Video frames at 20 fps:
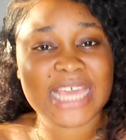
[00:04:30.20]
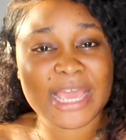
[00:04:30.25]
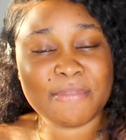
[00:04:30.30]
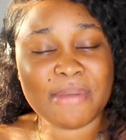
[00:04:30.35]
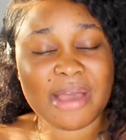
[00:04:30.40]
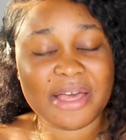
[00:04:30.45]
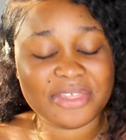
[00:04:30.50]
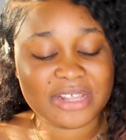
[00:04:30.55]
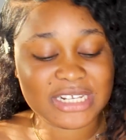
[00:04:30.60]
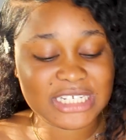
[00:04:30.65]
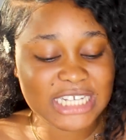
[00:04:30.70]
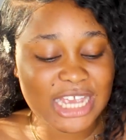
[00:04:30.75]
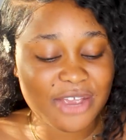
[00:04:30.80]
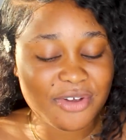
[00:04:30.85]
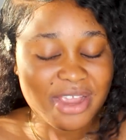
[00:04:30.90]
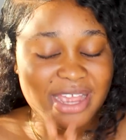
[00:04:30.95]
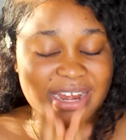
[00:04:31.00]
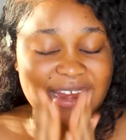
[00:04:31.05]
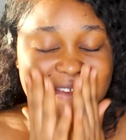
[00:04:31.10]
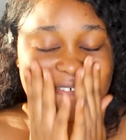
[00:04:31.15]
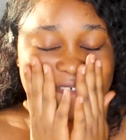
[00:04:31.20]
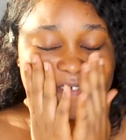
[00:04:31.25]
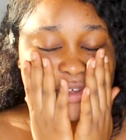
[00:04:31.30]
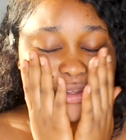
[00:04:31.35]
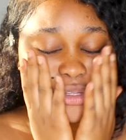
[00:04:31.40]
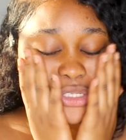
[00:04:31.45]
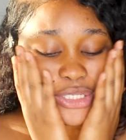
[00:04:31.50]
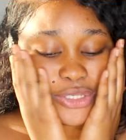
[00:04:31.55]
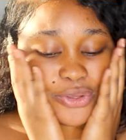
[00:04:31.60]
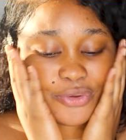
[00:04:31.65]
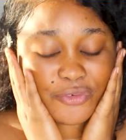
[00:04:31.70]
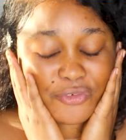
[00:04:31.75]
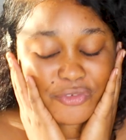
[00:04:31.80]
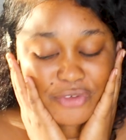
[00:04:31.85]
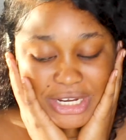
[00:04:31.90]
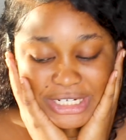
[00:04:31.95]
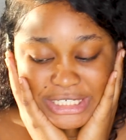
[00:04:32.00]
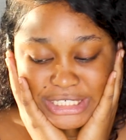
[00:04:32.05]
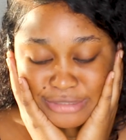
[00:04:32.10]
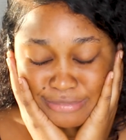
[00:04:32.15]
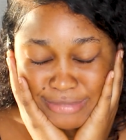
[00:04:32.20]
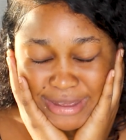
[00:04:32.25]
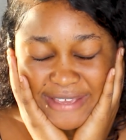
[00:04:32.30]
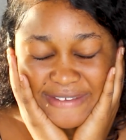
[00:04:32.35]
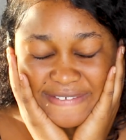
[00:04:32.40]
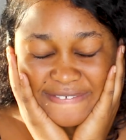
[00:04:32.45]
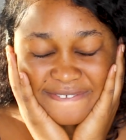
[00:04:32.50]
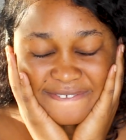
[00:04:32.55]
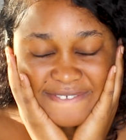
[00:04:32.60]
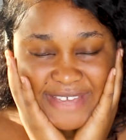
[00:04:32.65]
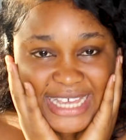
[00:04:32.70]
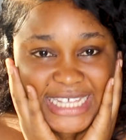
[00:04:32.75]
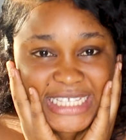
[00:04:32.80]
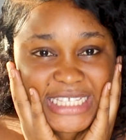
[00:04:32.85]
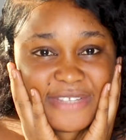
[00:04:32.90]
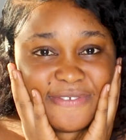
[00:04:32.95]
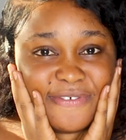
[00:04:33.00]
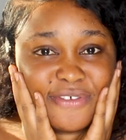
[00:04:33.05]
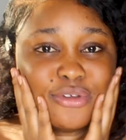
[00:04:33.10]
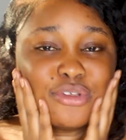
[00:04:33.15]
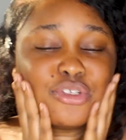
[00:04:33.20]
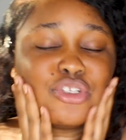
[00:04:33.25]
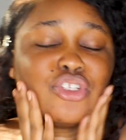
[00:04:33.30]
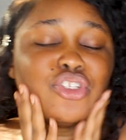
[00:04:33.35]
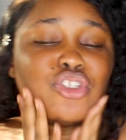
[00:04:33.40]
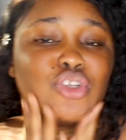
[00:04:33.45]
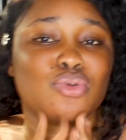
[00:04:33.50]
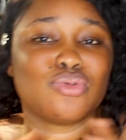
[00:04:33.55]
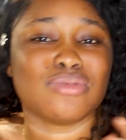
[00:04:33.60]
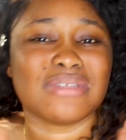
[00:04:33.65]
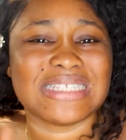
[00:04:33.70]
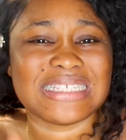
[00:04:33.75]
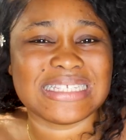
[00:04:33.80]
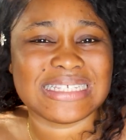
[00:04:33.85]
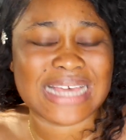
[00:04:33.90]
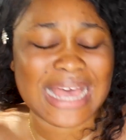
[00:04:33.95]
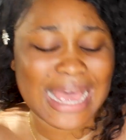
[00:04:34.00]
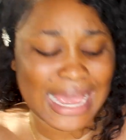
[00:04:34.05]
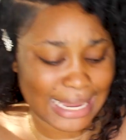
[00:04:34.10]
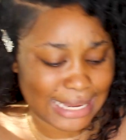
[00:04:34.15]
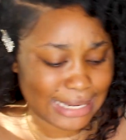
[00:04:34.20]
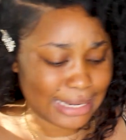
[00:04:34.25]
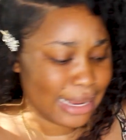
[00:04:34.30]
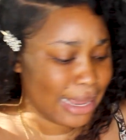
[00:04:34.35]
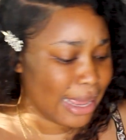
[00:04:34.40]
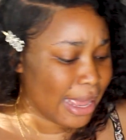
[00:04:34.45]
came out of the shower and I feel so fresh. My face feels so tight.